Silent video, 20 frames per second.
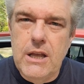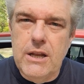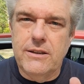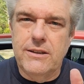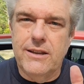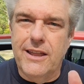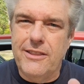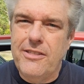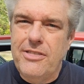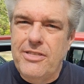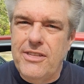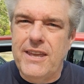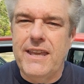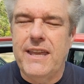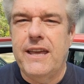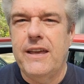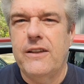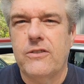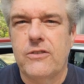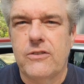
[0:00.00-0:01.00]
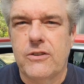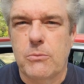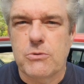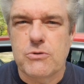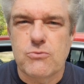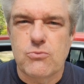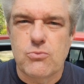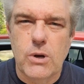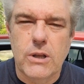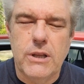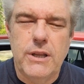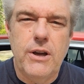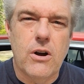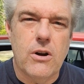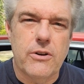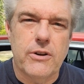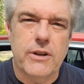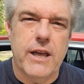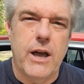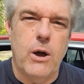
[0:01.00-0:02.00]
Another thing is, is it was really
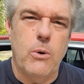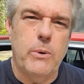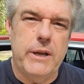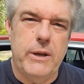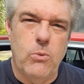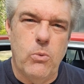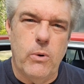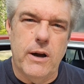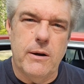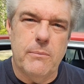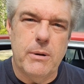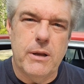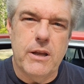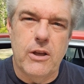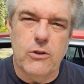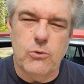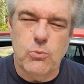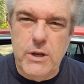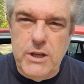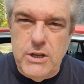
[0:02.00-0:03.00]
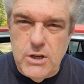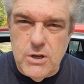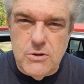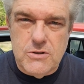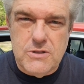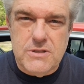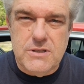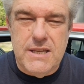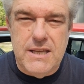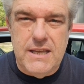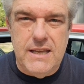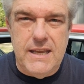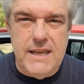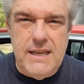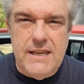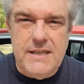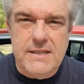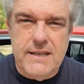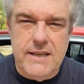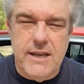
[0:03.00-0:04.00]
hard to go anywhere because we used the
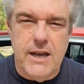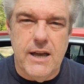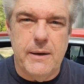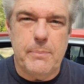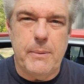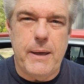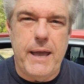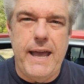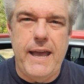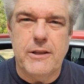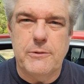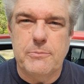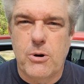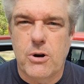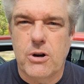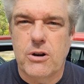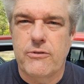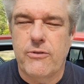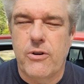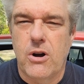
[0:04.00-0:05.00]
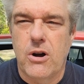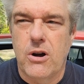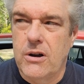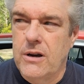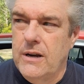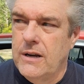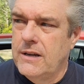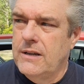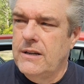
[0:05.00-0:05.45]
Easy Up as part of our